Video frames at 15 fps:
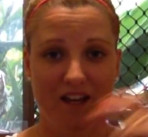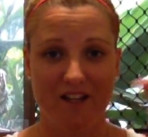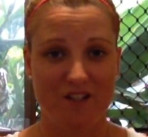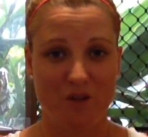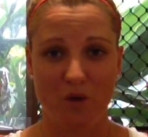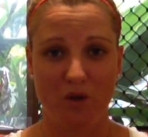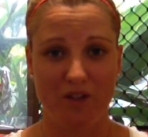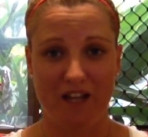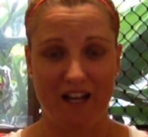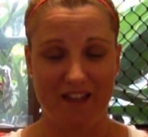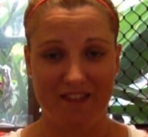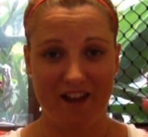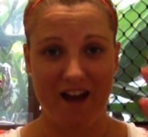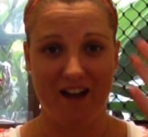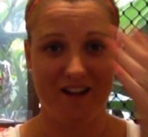it's gone
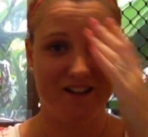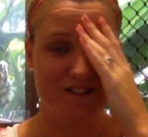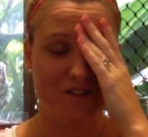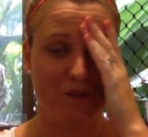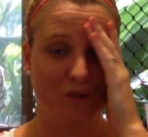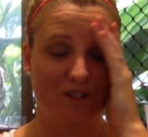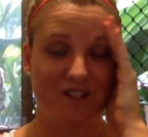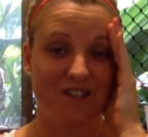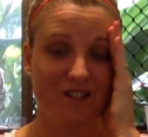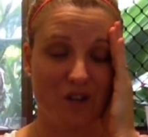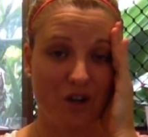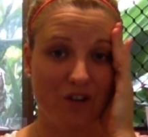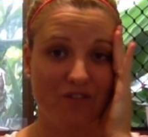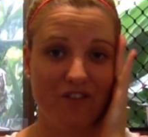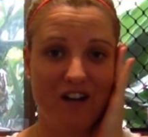like that. It's gone
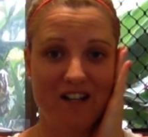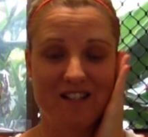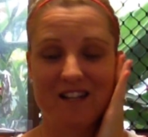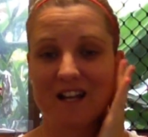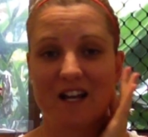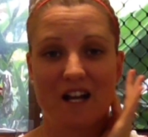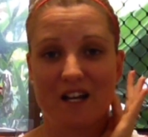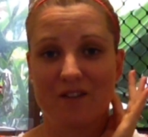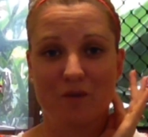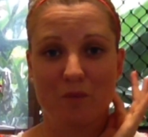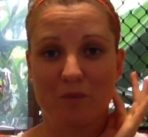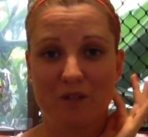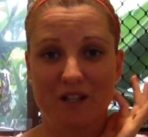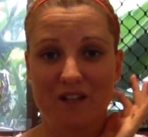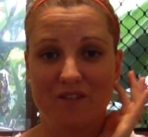so fast I can't even
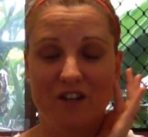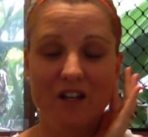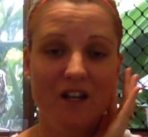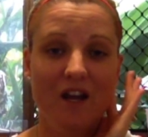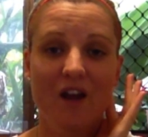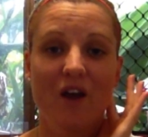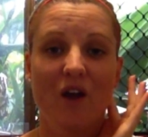believe it.